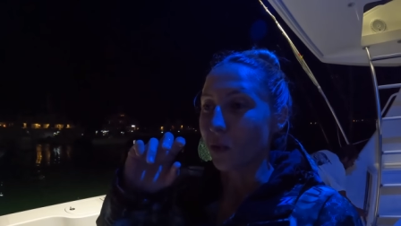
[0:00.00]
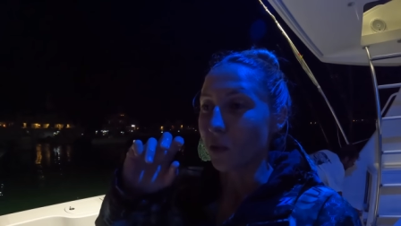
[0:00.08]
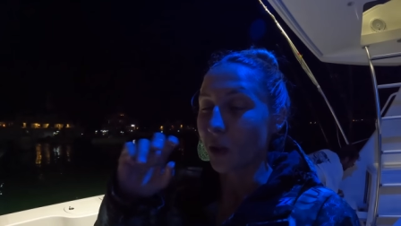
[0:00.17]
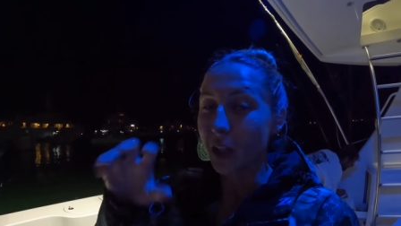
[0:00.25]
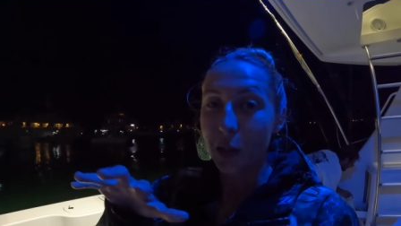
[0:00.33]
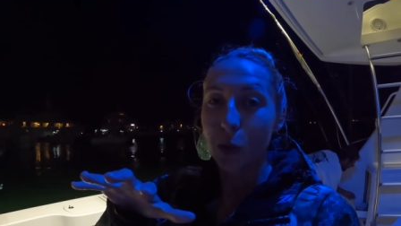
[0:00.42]

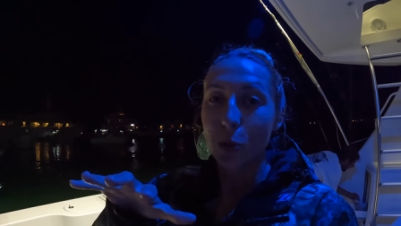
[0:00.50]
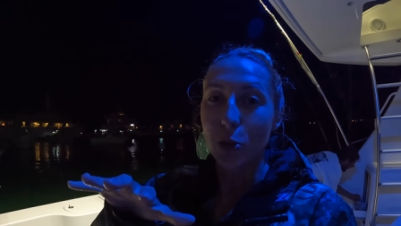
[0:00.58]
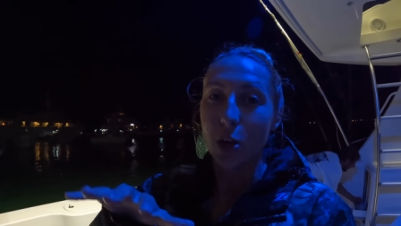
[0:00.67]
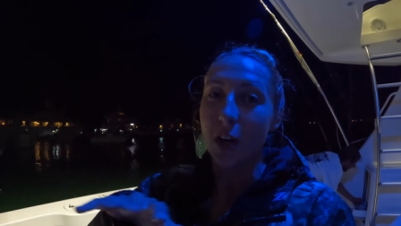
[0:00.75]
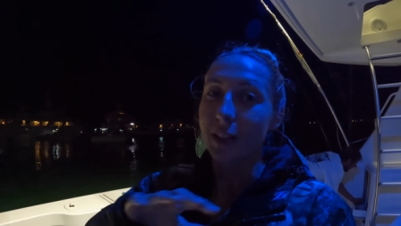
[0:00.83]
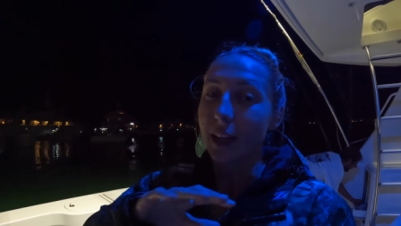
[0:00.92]
really cool
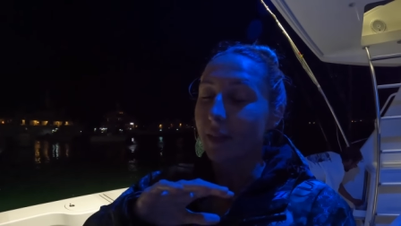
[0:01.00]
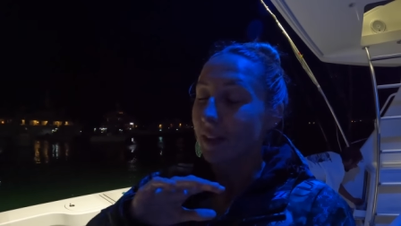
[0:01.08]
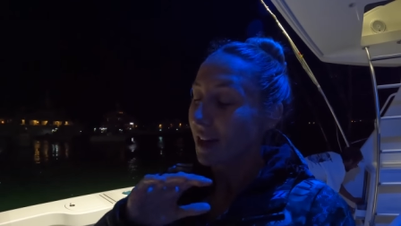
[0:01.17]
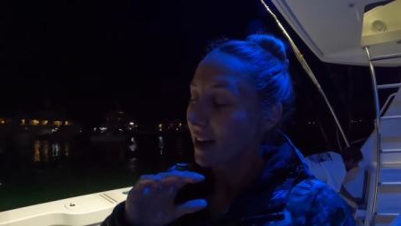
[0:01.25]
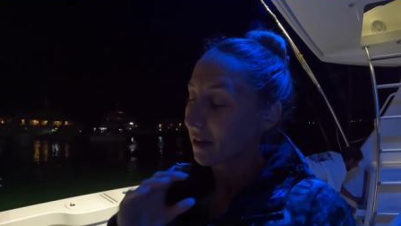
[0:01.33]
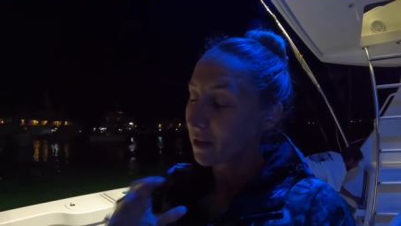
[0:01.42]
shark that
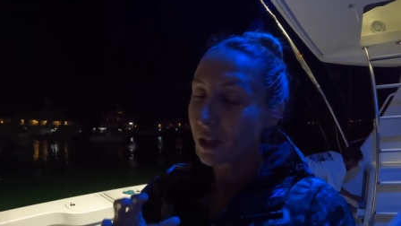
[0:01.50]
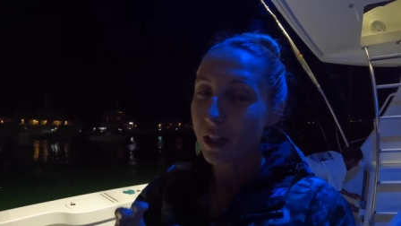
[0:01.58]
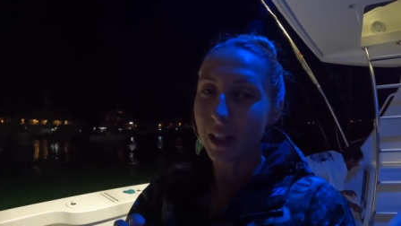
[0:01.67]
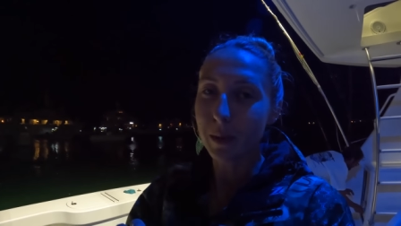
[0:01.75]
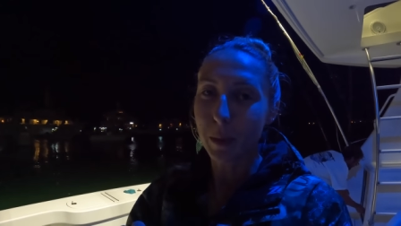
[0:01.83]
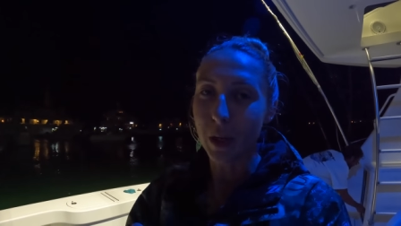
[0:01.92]
I've never
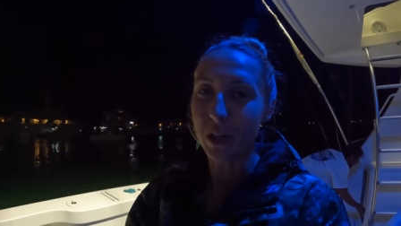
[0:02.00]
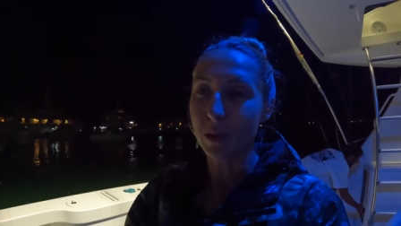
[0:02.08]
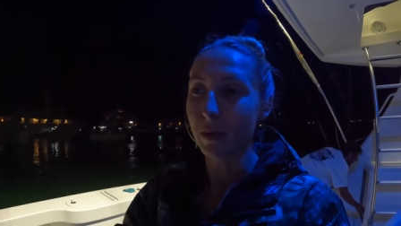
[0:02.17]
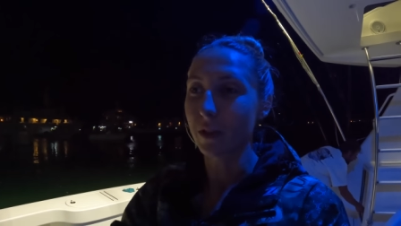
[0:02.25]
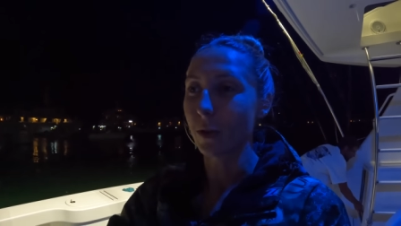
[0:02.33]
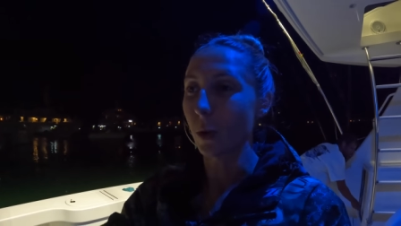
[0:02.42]
seen in
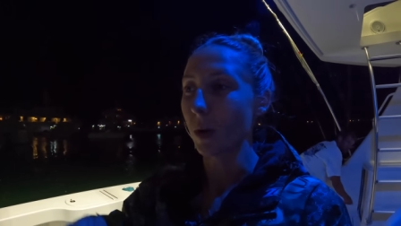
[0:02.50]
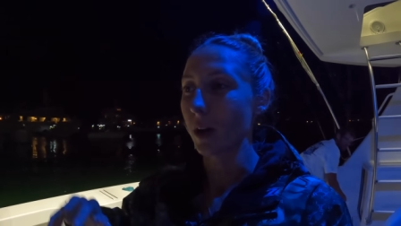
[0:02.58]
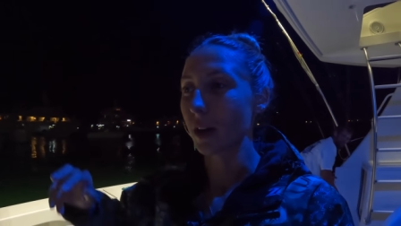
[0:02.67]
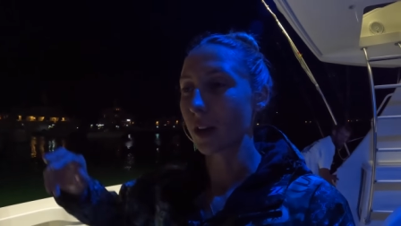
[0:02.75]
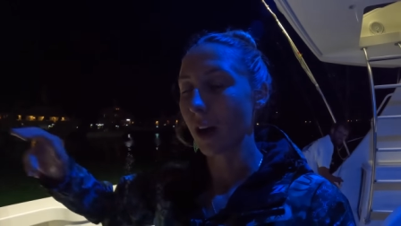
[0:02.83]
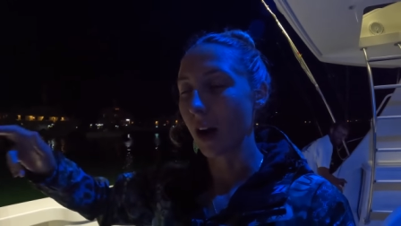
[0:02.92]
person
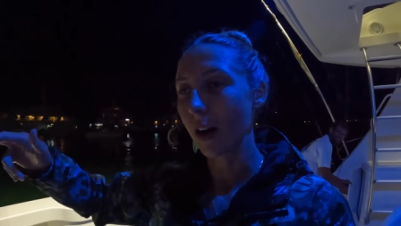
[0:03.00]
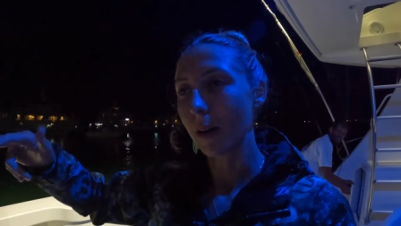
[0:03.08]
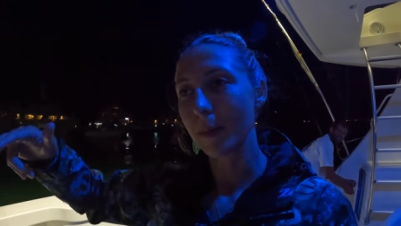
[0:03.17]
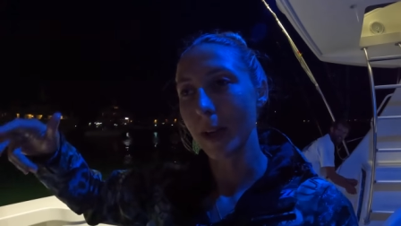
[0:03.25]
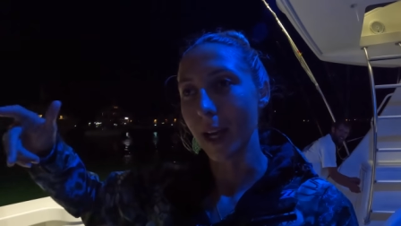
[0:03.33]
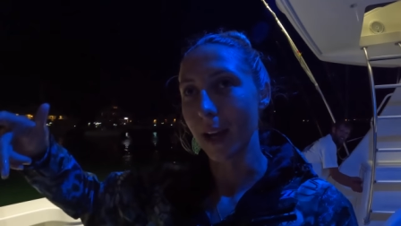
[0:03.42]
before
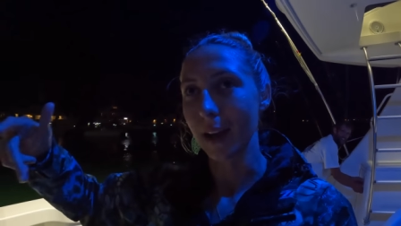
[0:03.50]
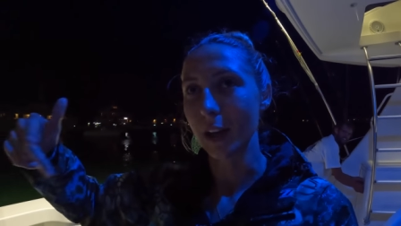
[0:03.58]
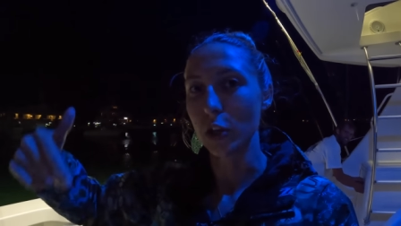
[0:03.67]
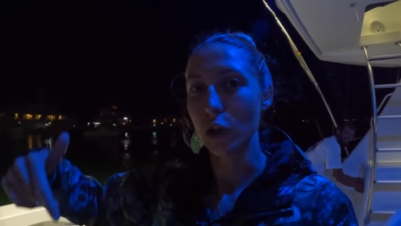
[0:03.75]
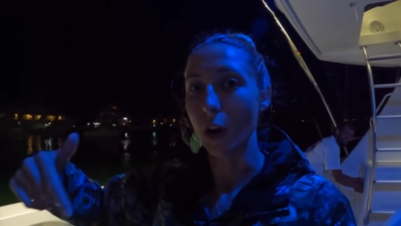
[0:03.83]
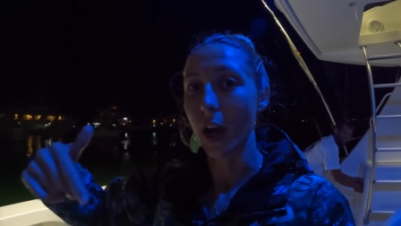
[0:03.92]
come
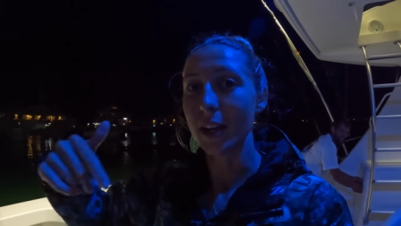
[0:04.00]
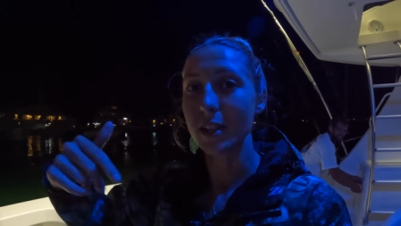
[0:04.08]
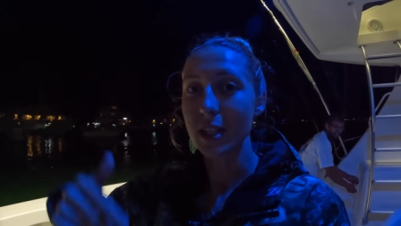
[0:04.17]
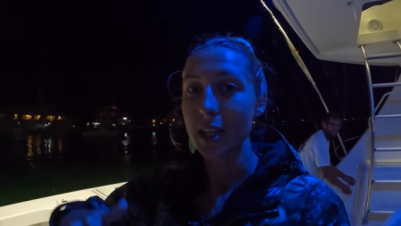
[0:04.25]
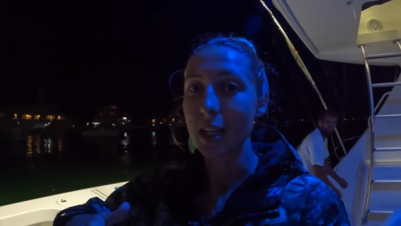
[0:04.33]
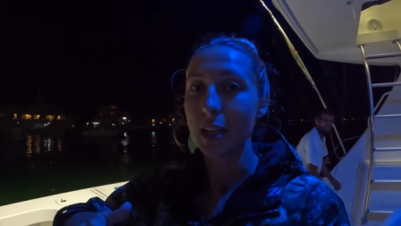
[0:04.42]
and try
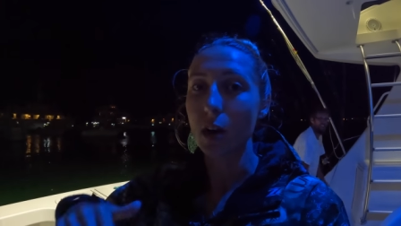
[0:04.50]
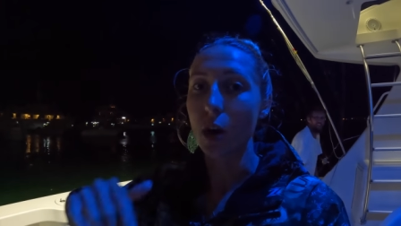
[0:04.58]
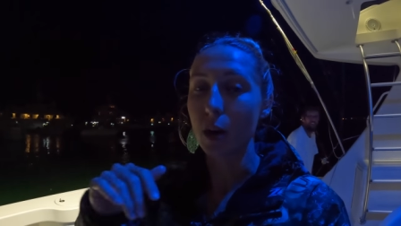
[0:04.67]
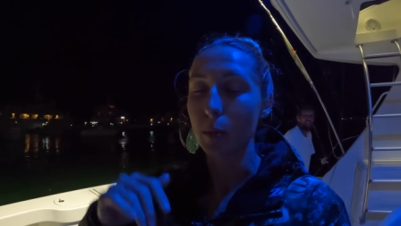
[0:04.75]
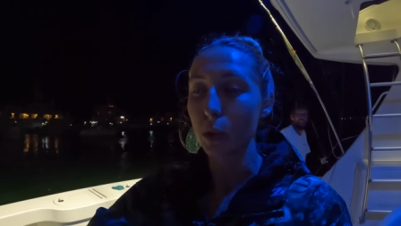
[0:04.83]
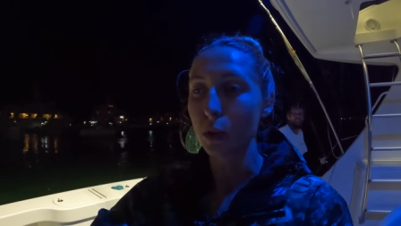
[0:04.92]
to eat
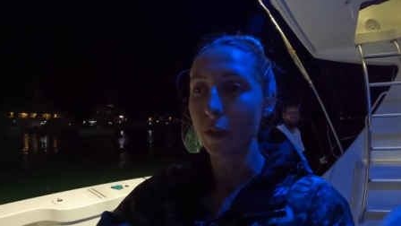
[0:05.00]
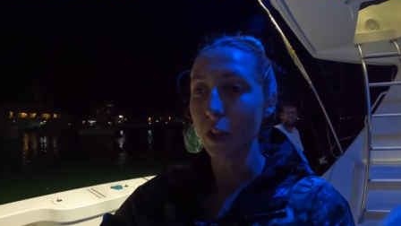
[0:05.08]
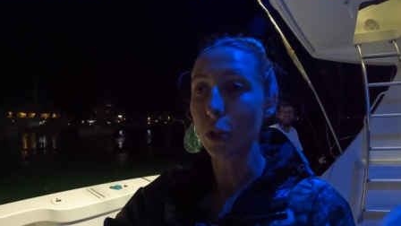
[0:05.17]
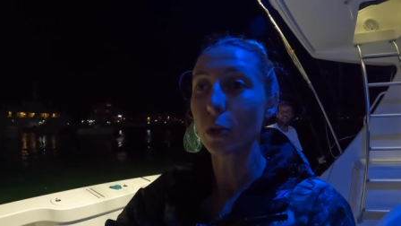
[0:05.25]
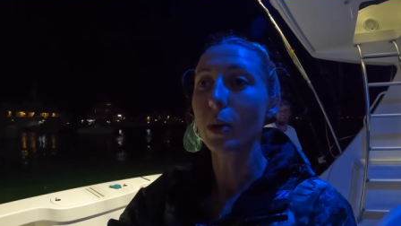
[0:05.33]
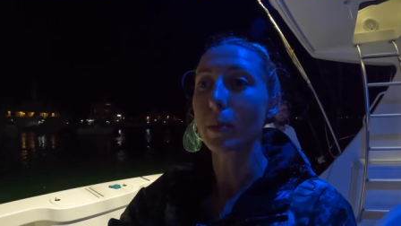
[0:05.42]
our
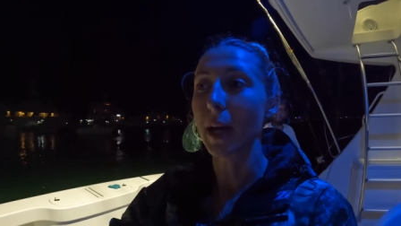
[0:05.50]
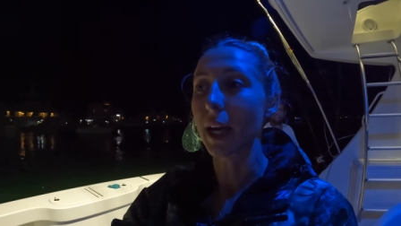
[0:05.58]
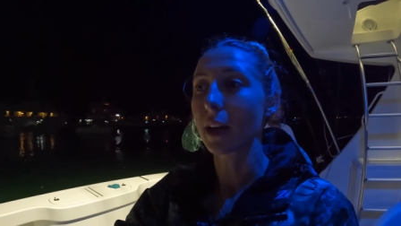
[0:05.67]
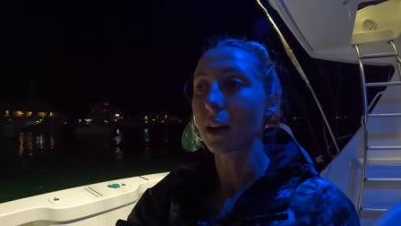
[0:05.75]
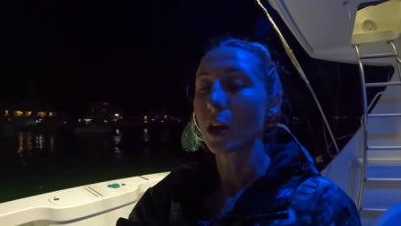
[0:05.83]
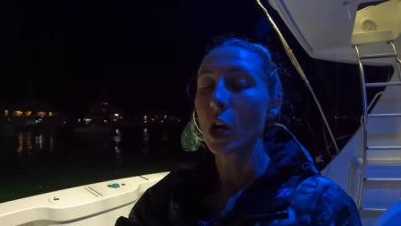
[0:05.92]
bluefin tuna bait,